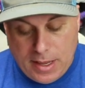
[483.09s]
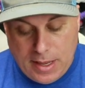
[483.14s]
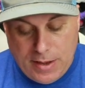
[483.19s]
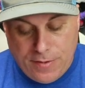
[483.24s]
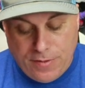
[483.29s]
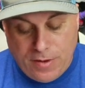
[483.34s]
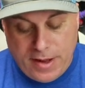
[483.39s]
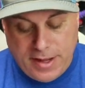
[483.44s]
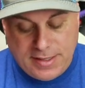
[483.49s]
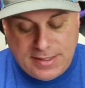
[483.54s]

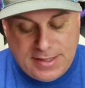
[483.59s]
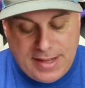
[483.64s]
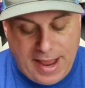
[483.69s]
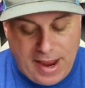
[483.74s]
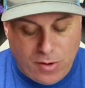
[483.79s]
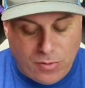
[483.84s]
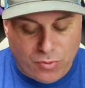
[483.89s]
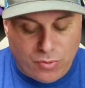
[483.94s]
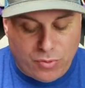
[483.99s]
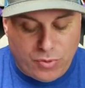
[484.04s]
it's
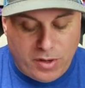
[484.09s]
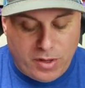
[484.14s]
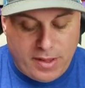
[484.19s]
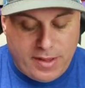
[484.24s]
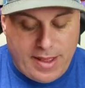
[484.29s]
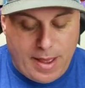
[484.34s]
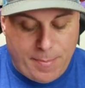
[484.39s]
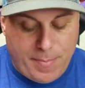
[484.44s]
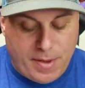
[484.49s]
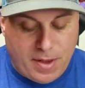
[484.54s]
not really
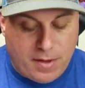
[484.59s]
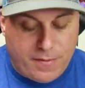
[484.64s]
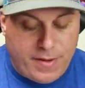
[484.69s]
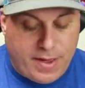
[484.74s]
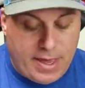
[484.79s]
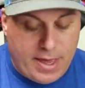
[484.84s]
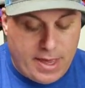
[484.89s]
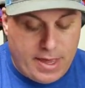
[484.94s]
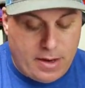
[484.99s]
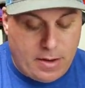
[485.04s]
that big of a
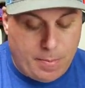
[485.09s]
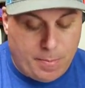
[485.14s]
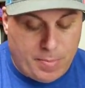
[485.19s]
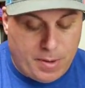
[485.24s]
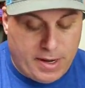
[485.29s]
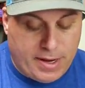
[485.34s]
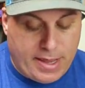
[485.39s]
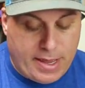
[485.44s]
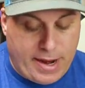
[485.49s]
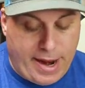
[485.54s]
hit,
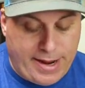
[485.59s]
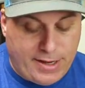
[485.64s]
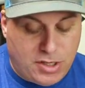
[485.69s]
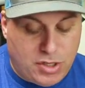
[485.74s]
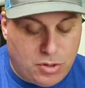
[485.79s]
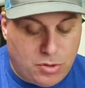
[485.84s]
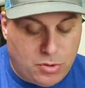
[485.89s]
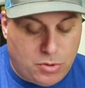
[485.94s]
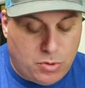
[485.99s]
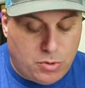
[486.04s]
but again, I
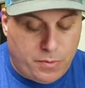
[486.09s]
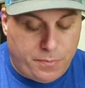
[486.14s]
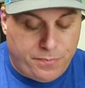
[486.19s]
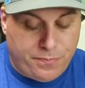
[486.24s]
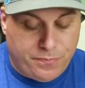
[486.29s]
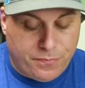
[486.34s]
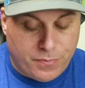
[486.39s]
do,